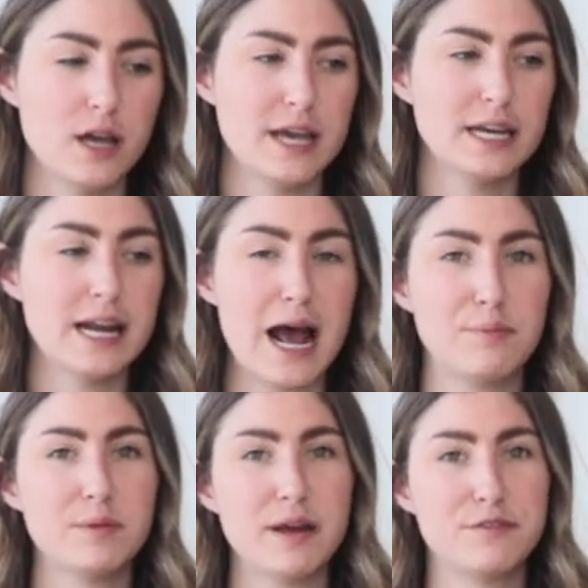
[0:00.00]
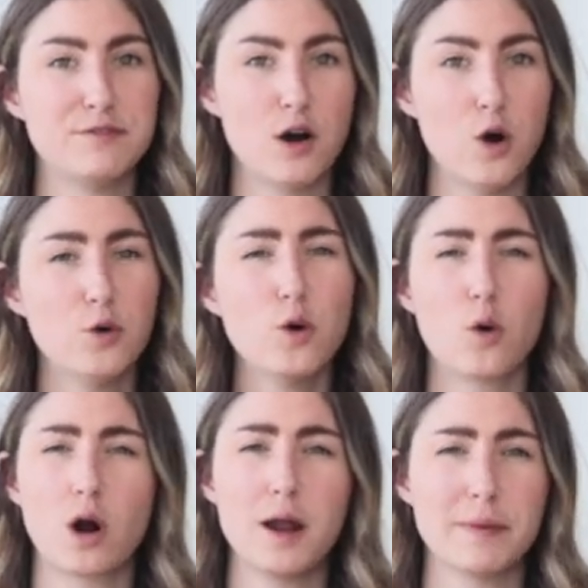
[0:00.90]
in an app on my phone
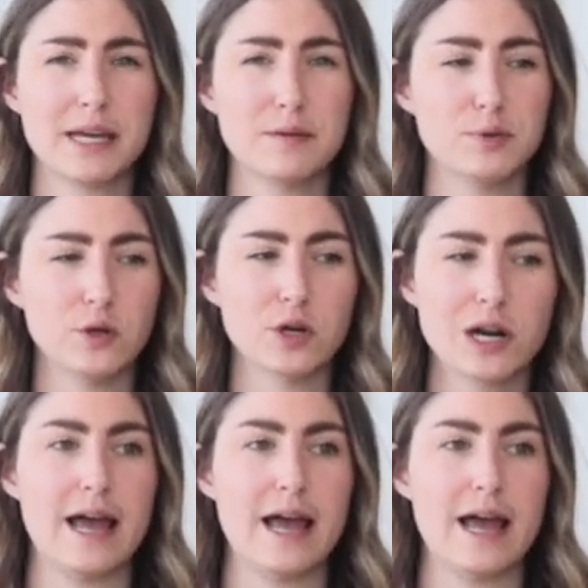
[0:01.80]
or on my computer.